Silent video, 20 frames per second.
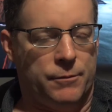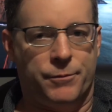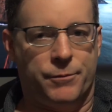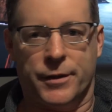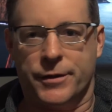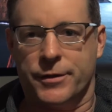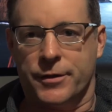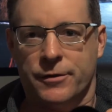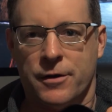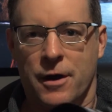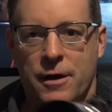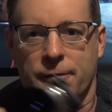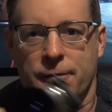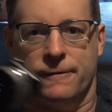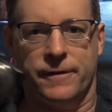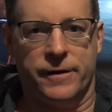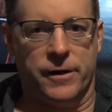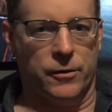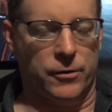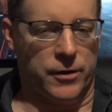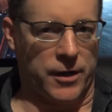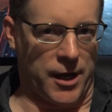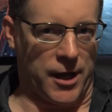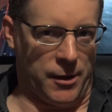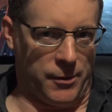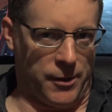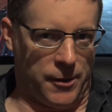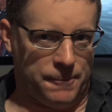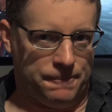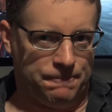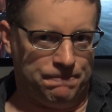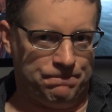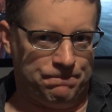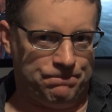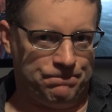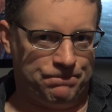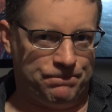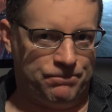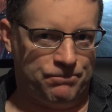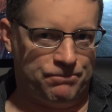But they're not a video camera,
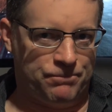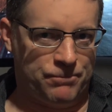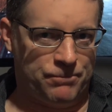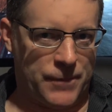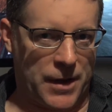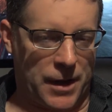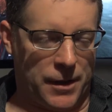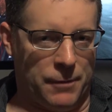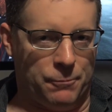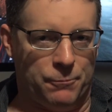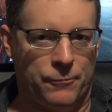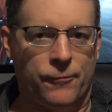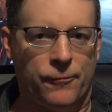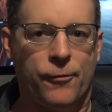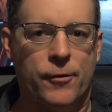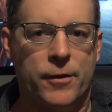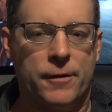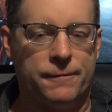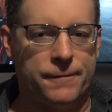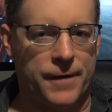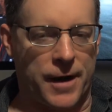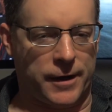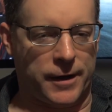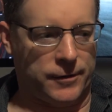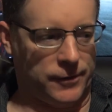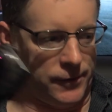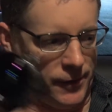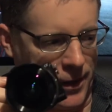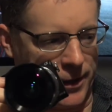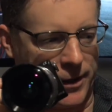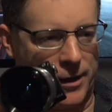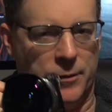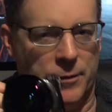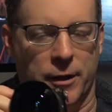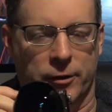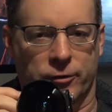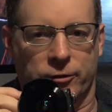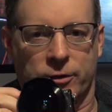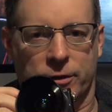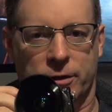for the fact, like I
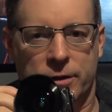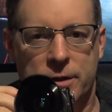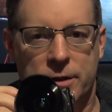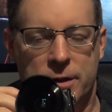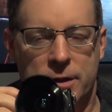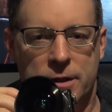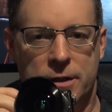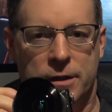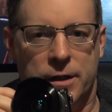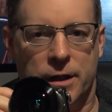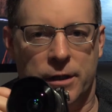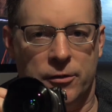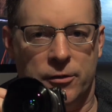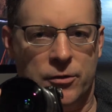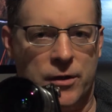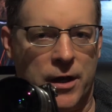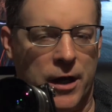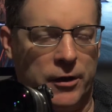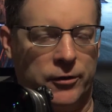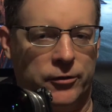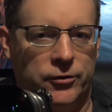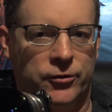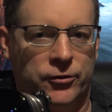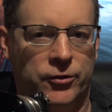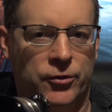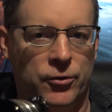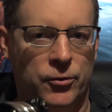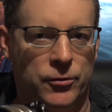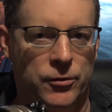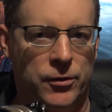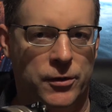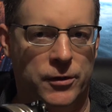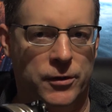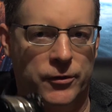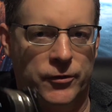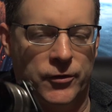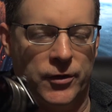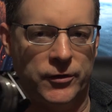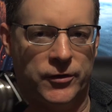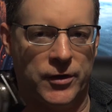mentioned, that you can't shoot
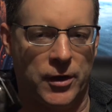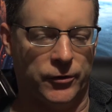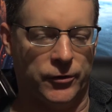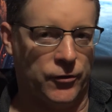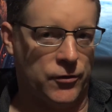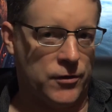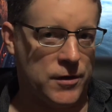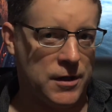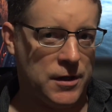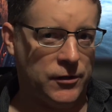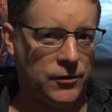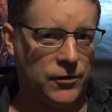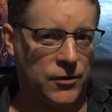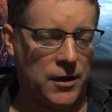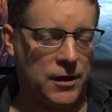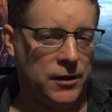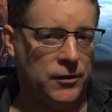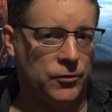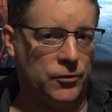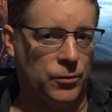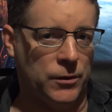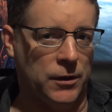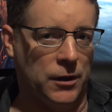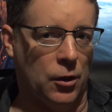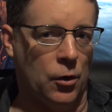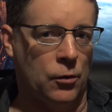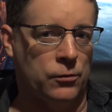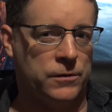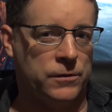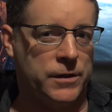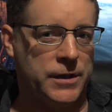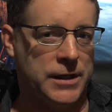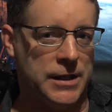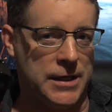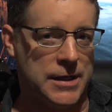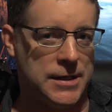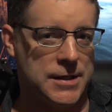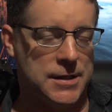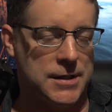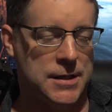6 hours. These things will
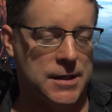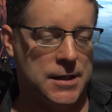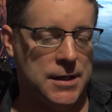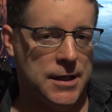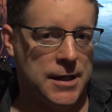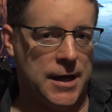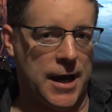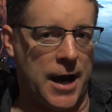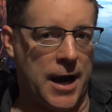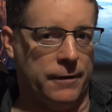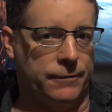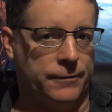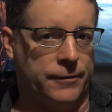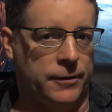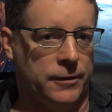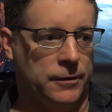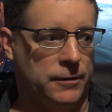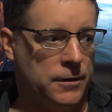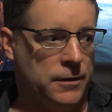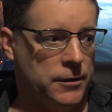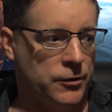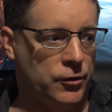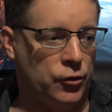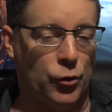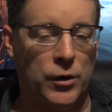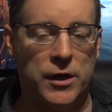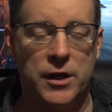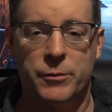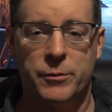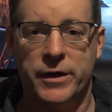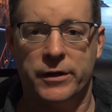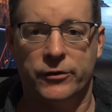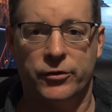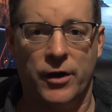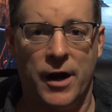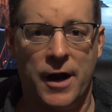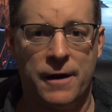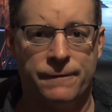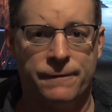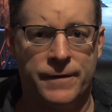overheat after 20 minutes or
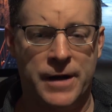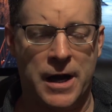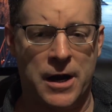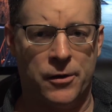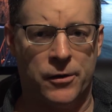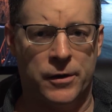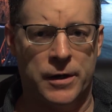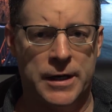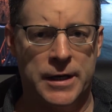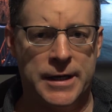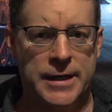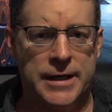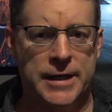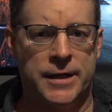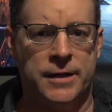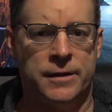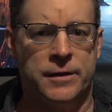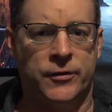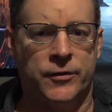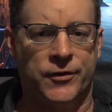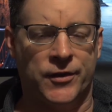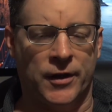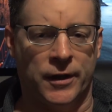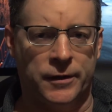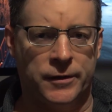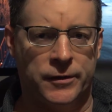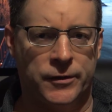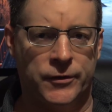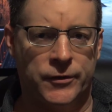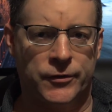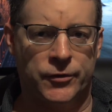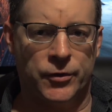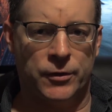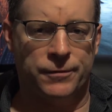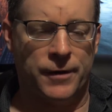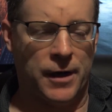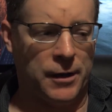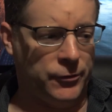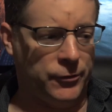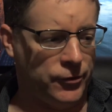half an hour in the sun. So
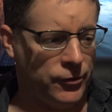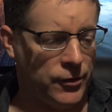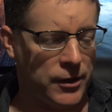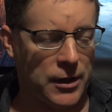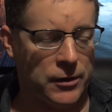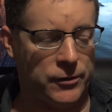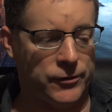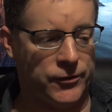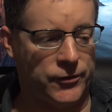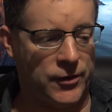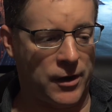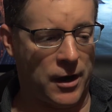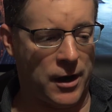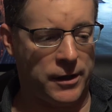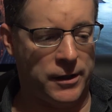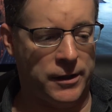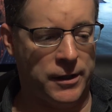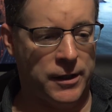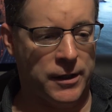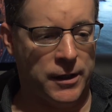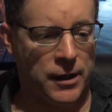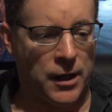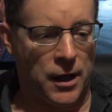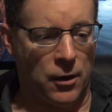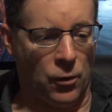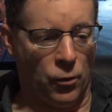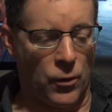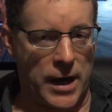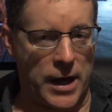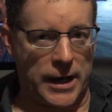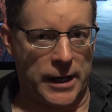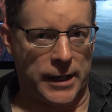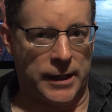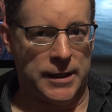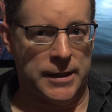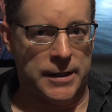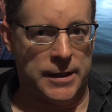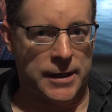if I'm shooting outside a wedding,